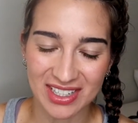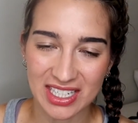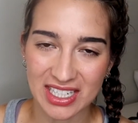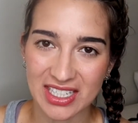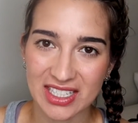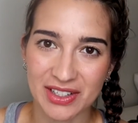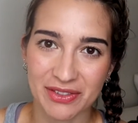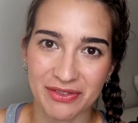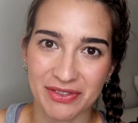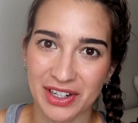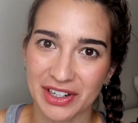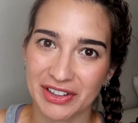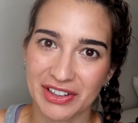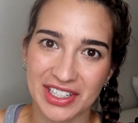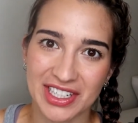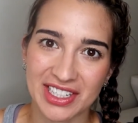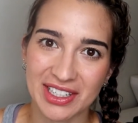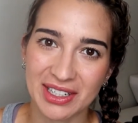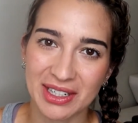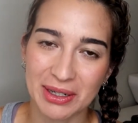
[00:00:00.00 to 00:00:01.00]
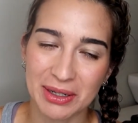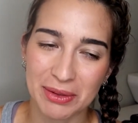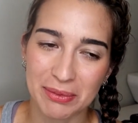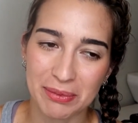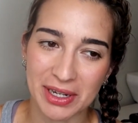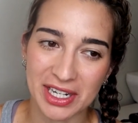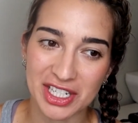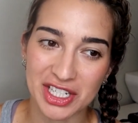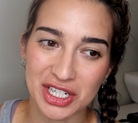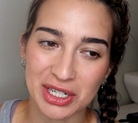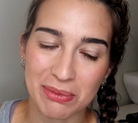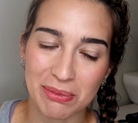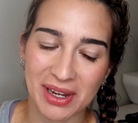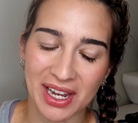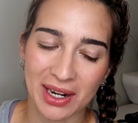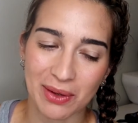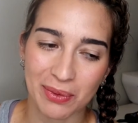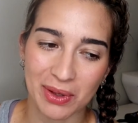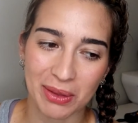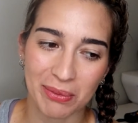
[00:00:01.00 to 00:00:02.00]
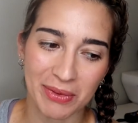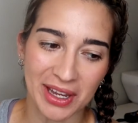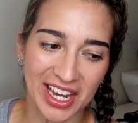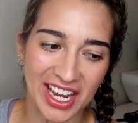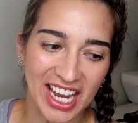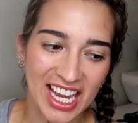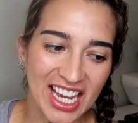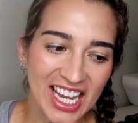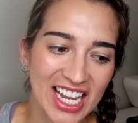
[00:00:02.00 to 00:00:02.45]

he's a very patient man with me.